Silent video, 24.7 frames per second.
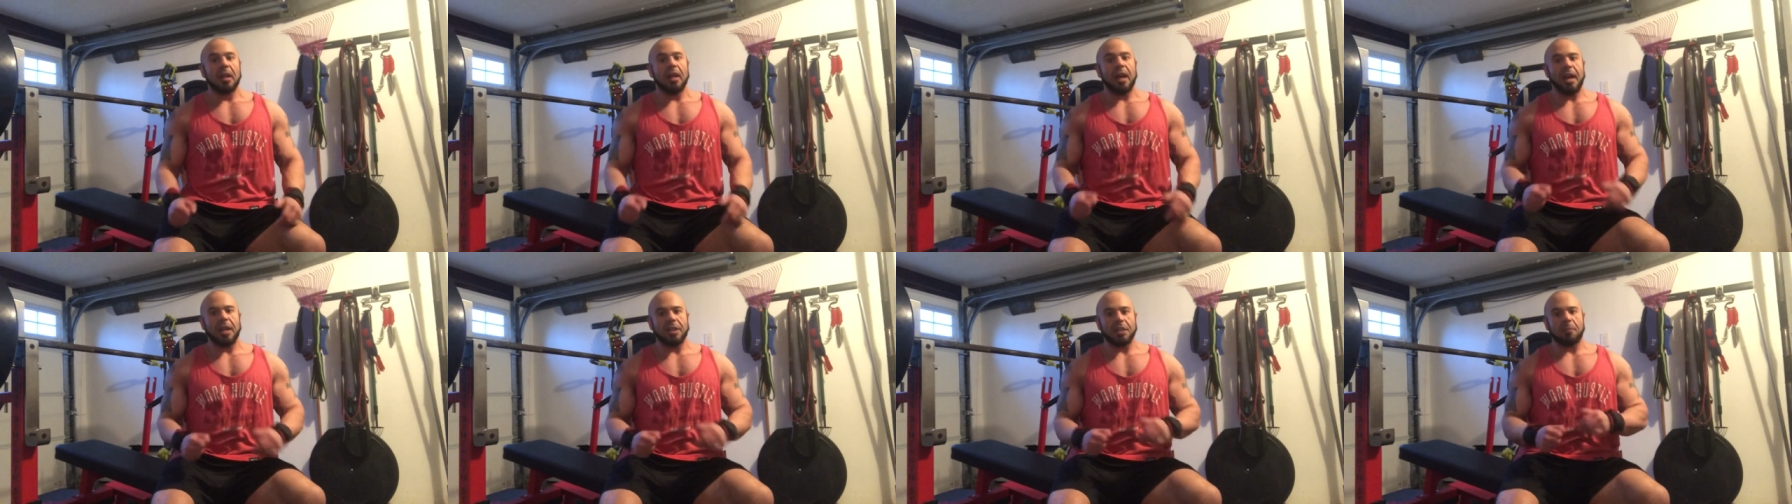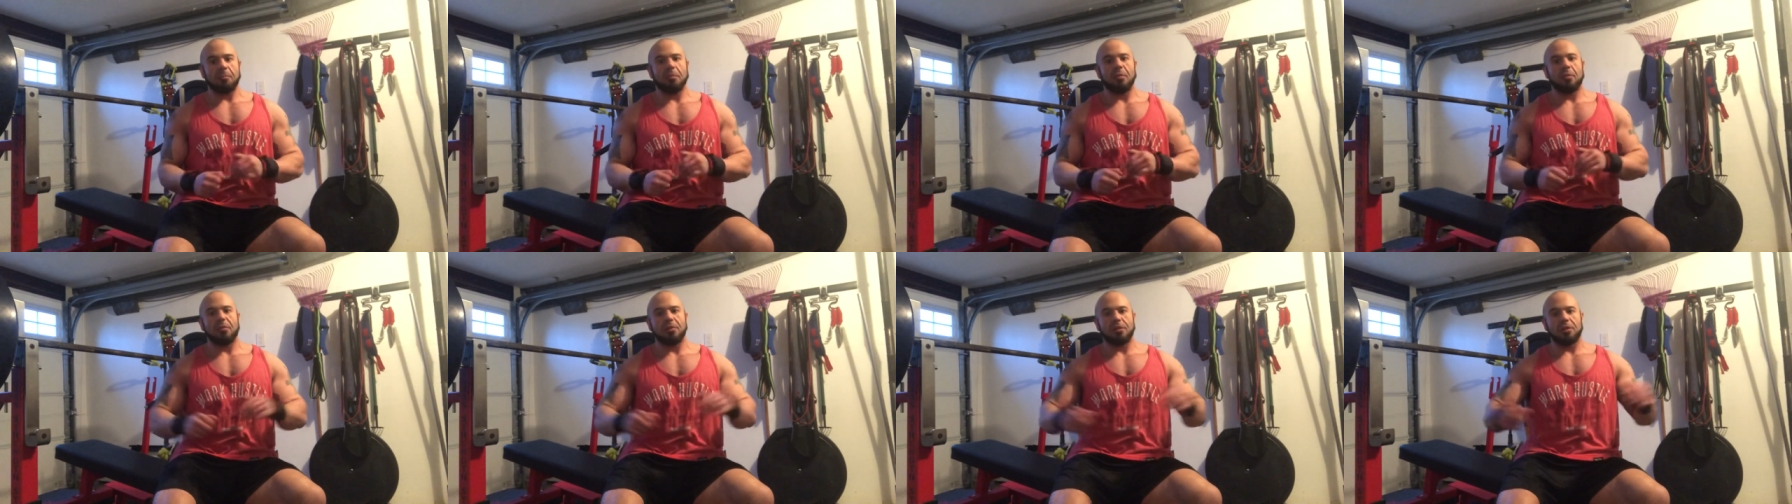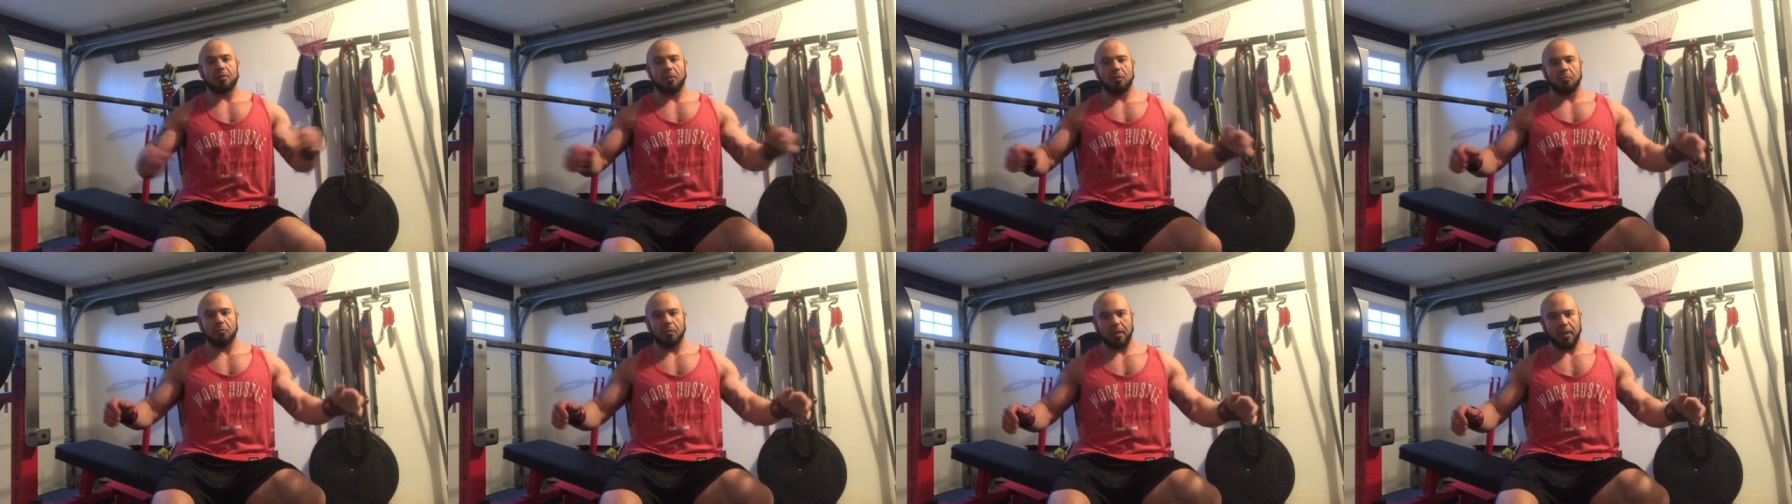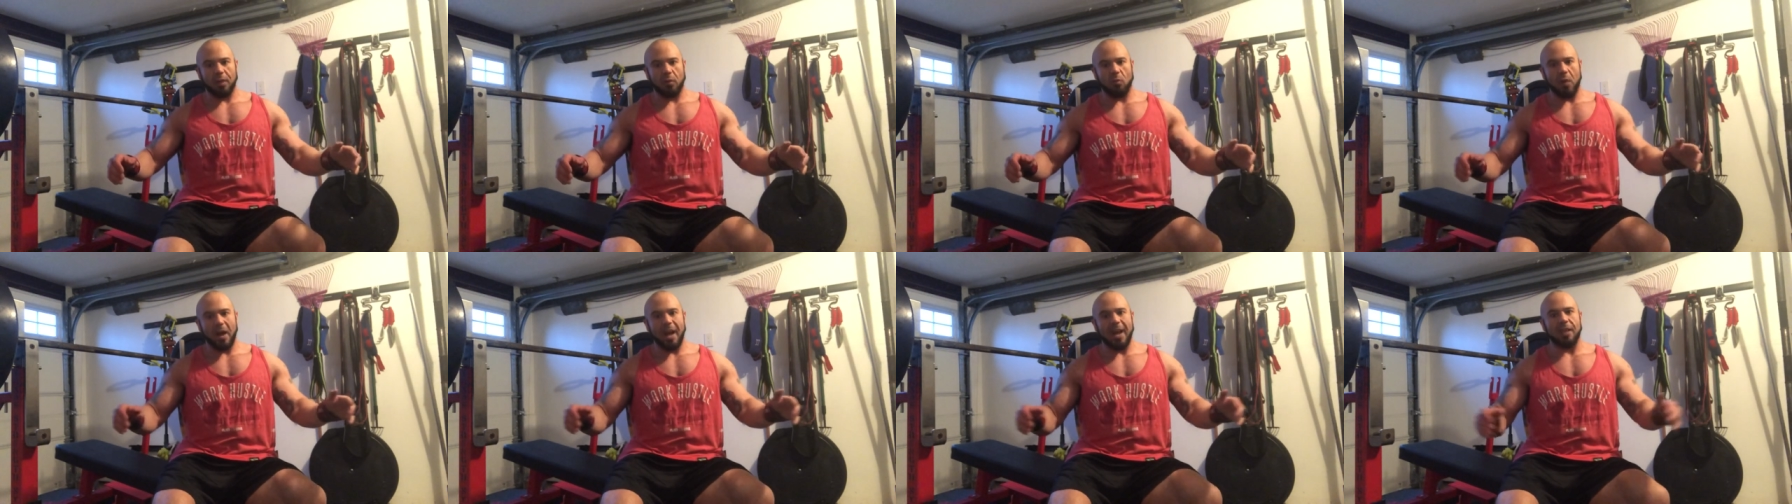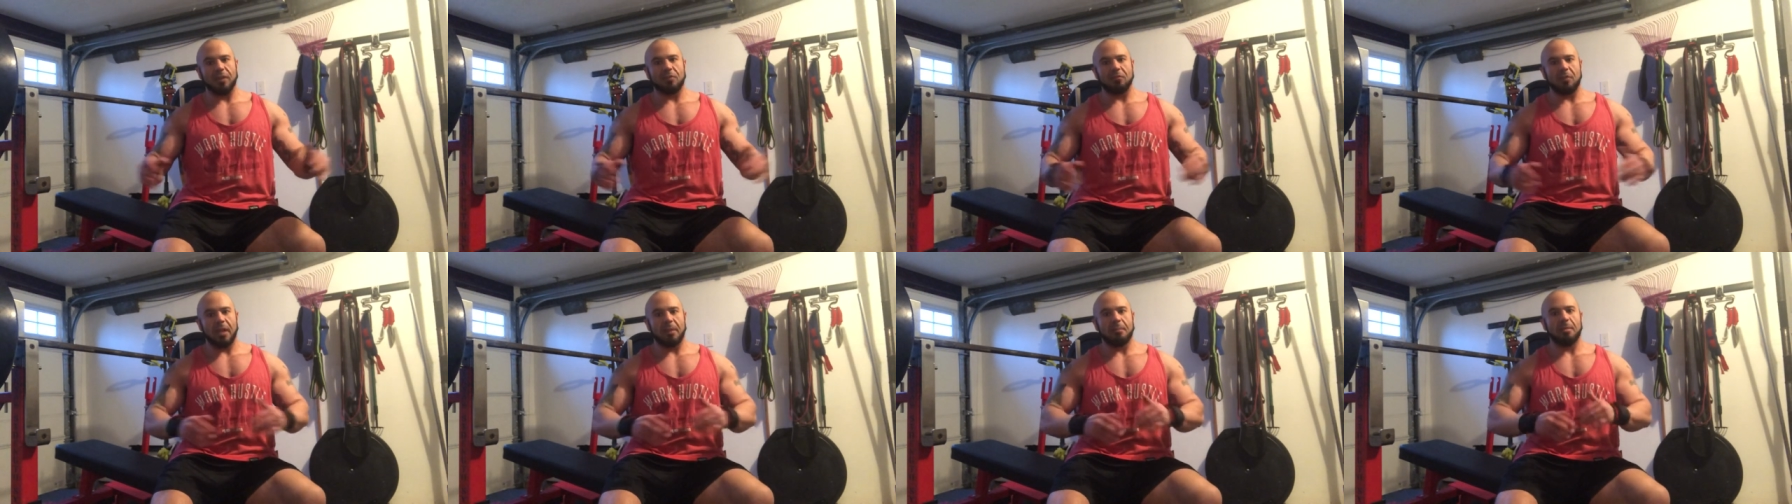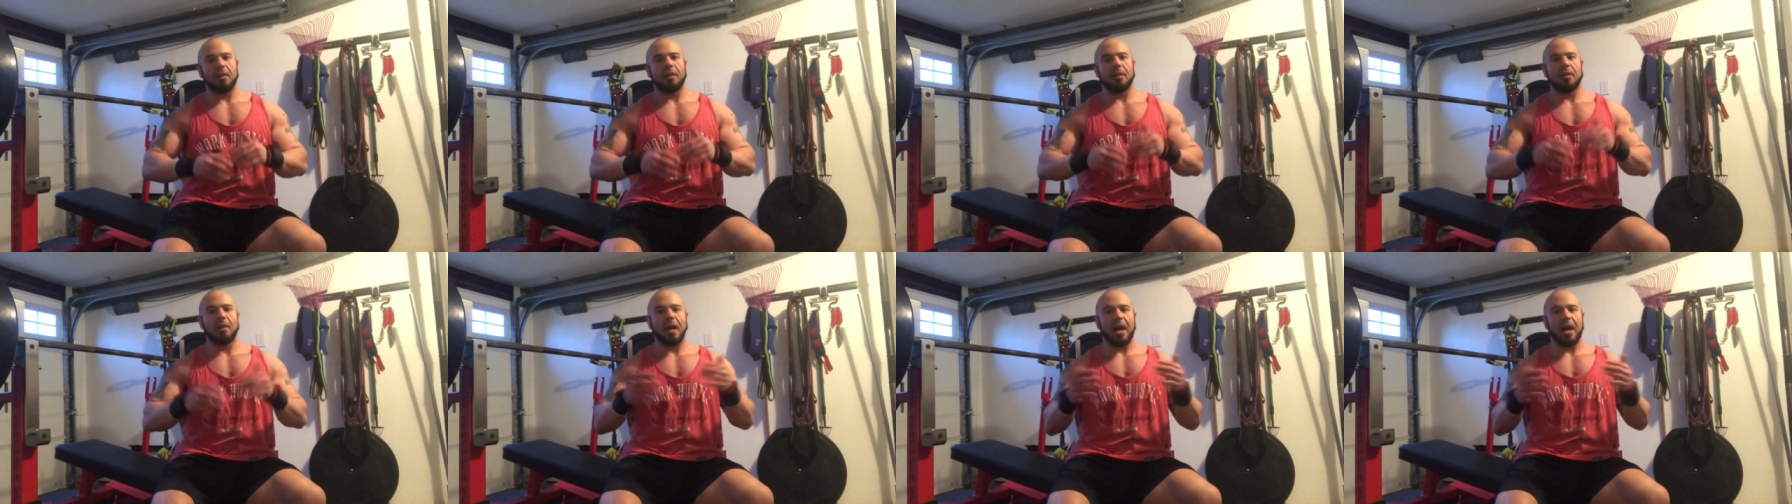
as opposed to a really wide grip,